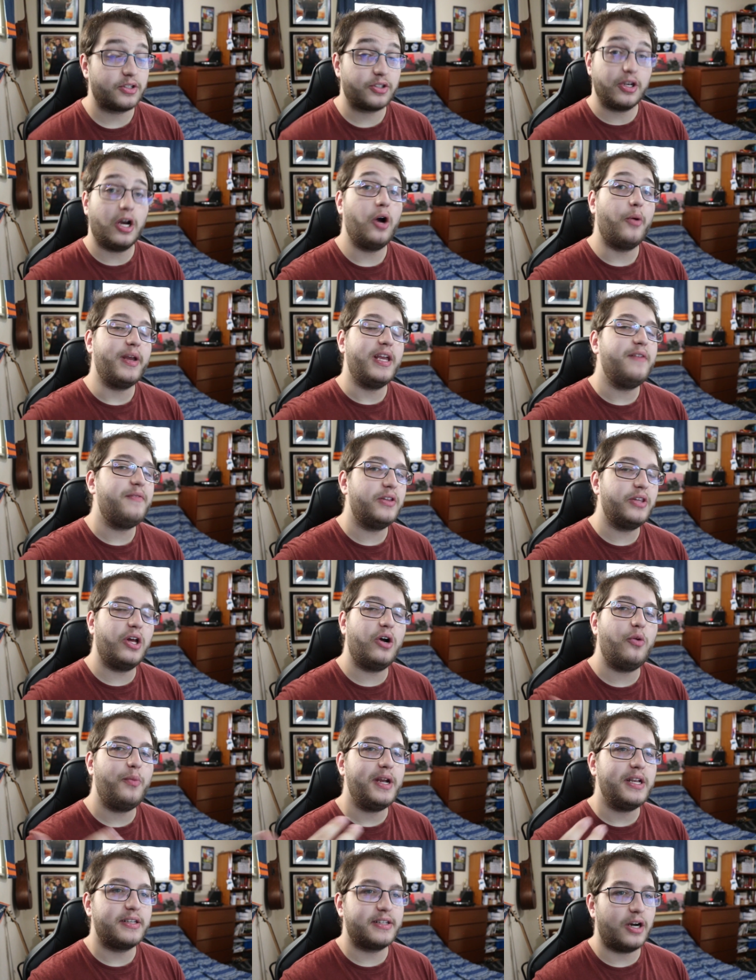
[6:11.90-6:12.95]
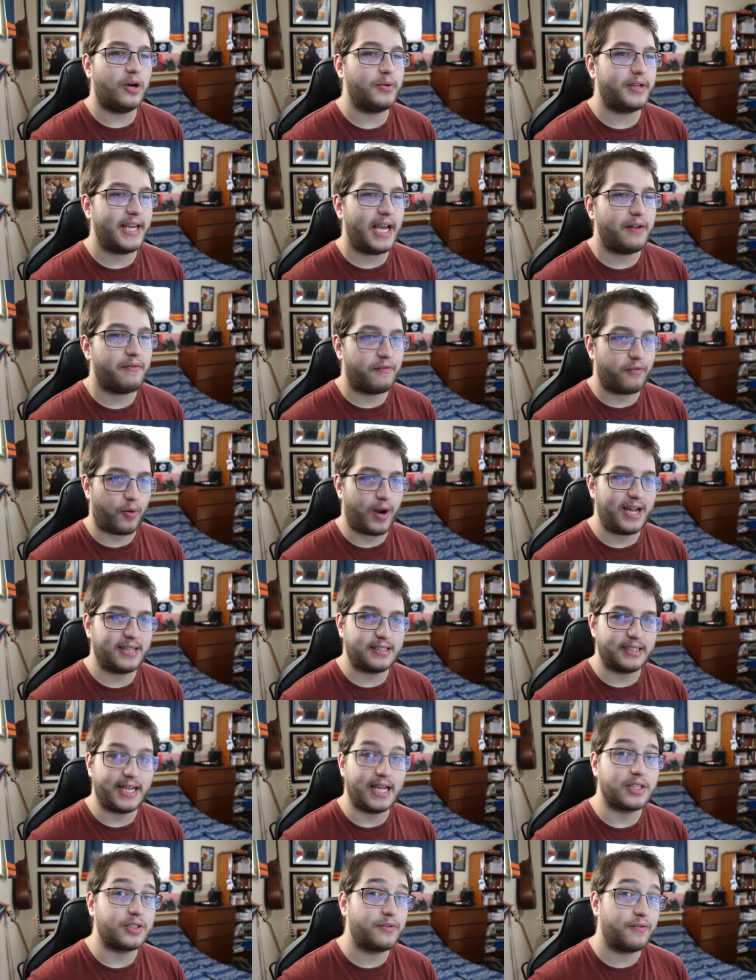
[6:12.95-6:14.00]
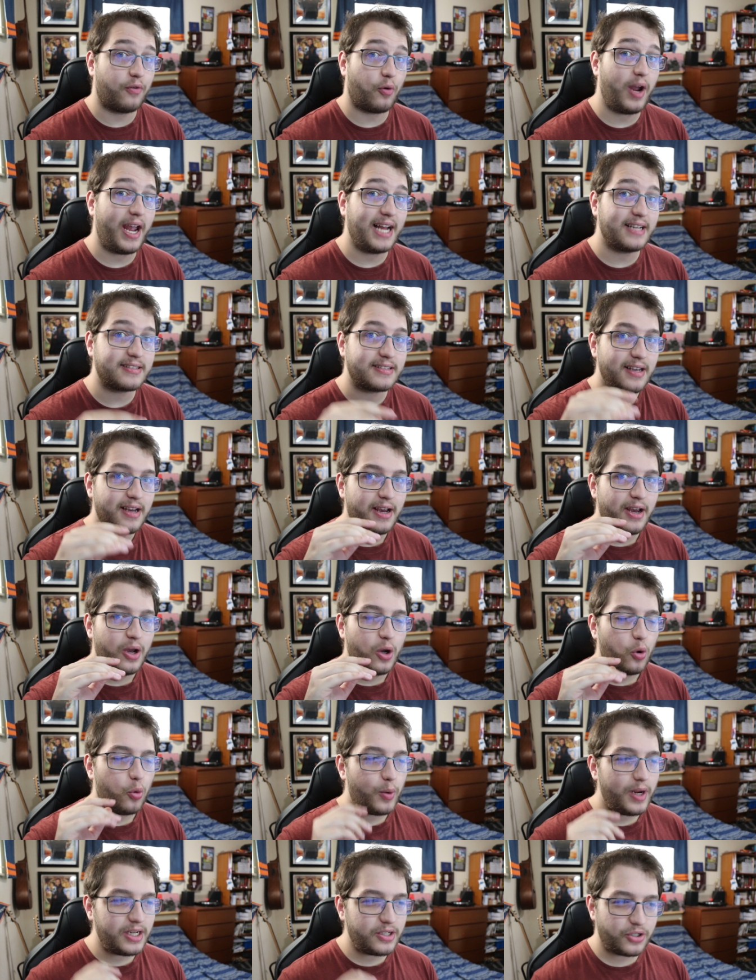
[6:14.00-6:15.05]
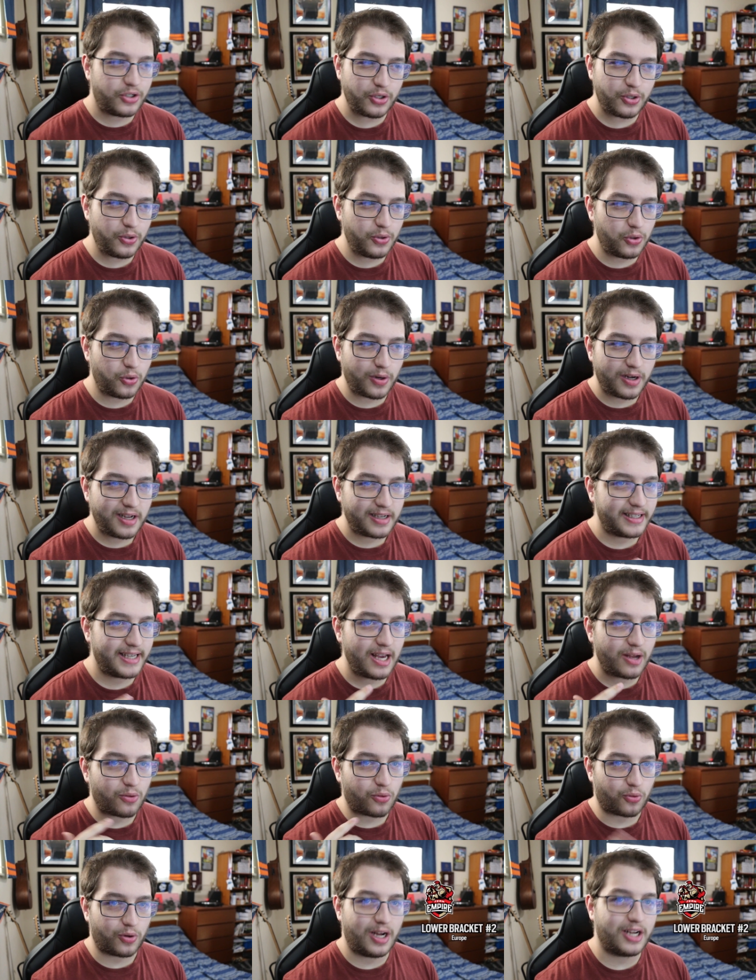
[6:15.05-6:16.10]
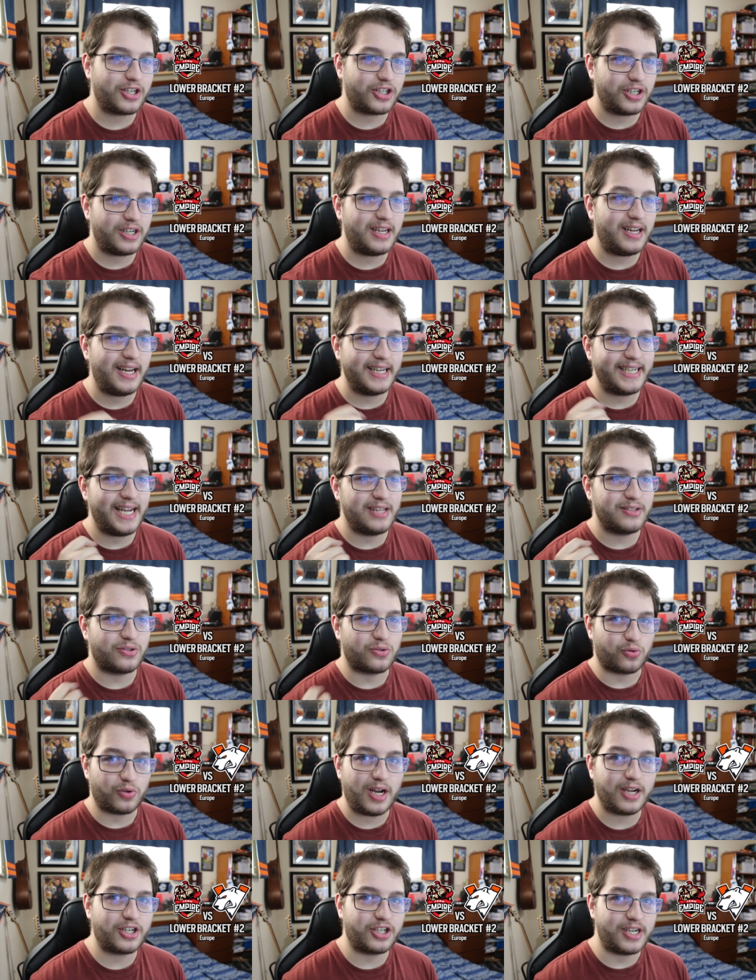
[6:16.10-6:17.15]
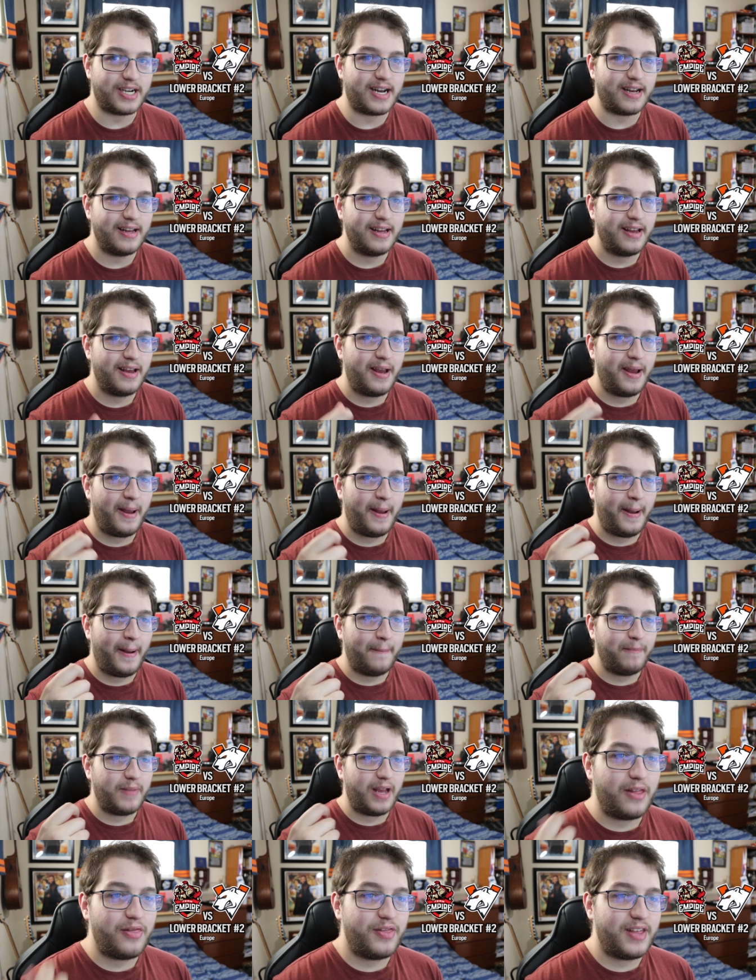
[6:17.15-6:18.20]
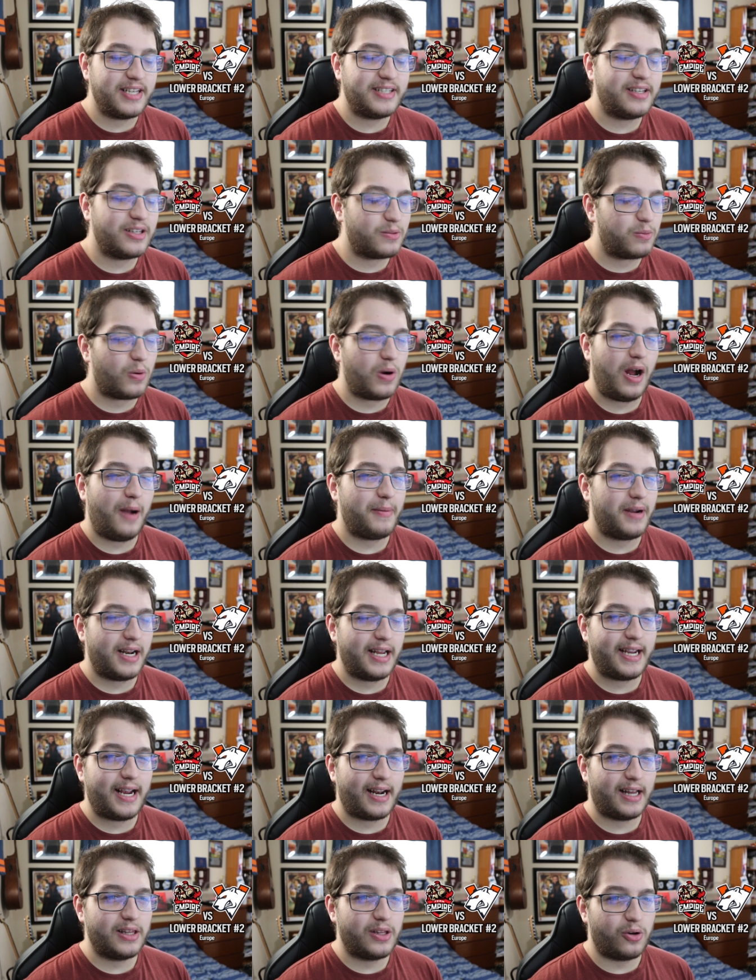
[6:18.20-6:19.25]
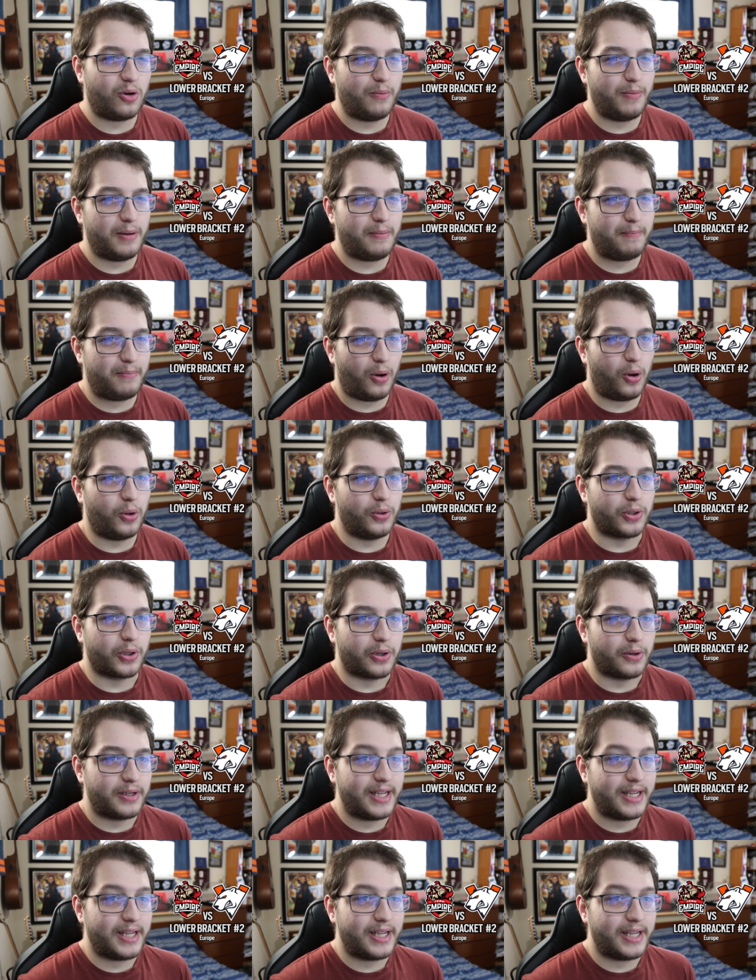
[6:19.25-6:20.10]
So even though we don't get France against France, we do get Russia against Russia. And this is where I'm going to get a little bit bolder.